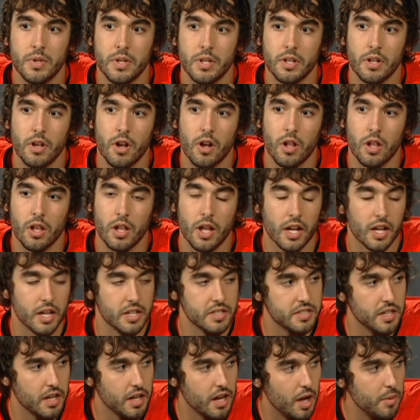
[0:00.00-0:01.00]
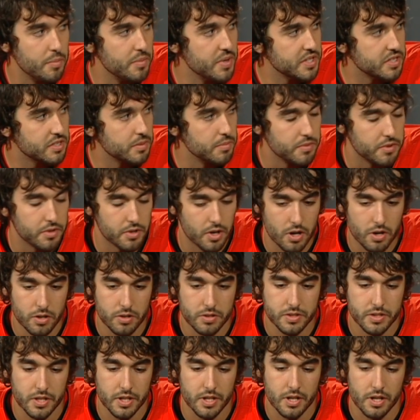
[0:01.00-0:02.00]
You know, like I said, I missed some
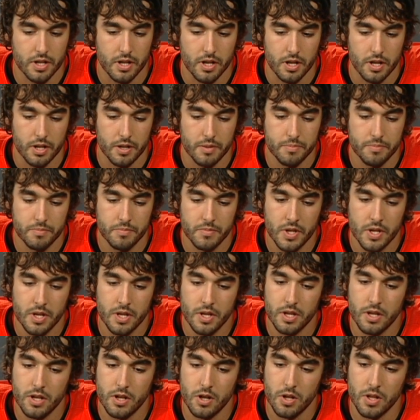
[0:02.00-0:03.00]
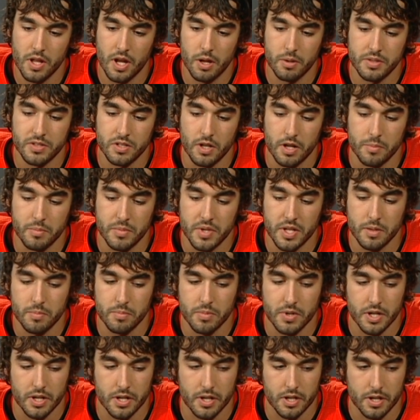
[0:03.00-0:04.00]
throws, and you know, that was on me.
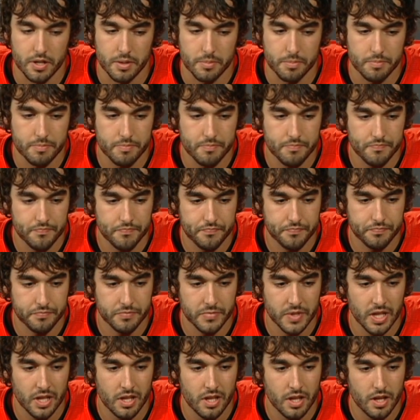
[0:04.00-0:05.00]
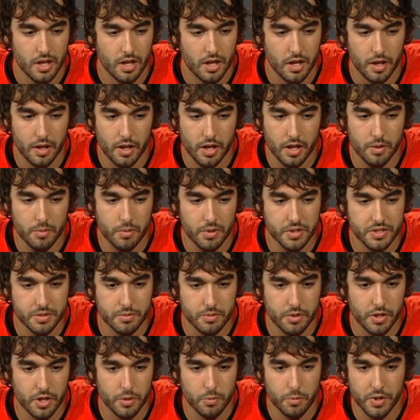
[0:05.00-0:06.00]
But it wasn't
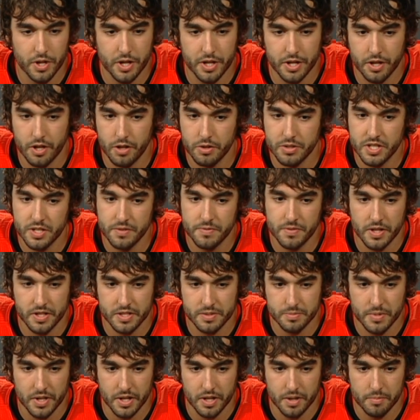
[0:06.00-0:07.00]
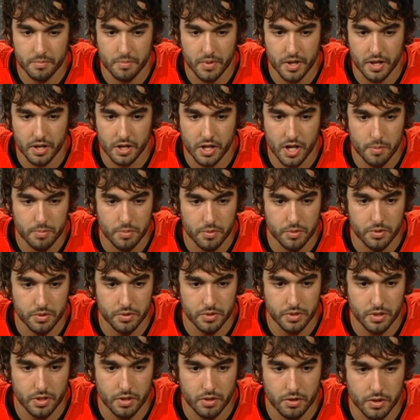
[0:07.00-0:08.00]
really weird. You know, defense made a couple,
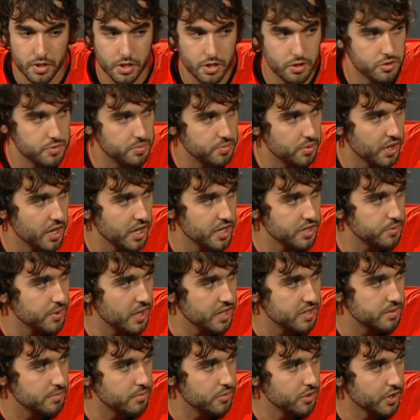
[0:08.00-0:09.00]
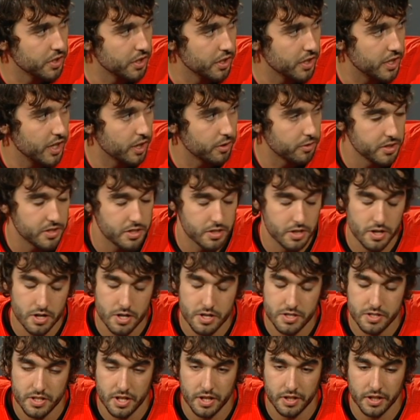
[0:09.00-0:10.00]
you know, huge plays. We had some really good kick
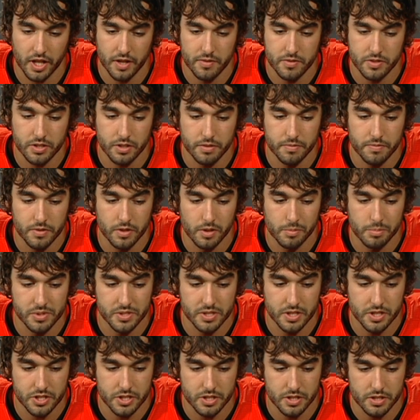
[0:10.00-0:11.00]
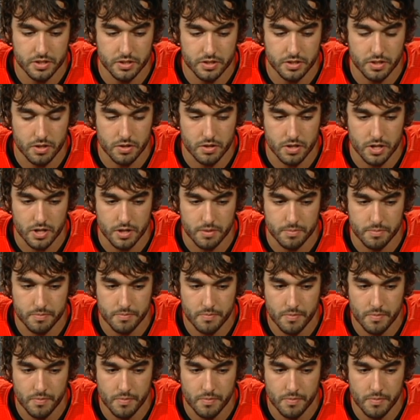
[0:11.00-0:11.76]
returns that gave us good field position. So.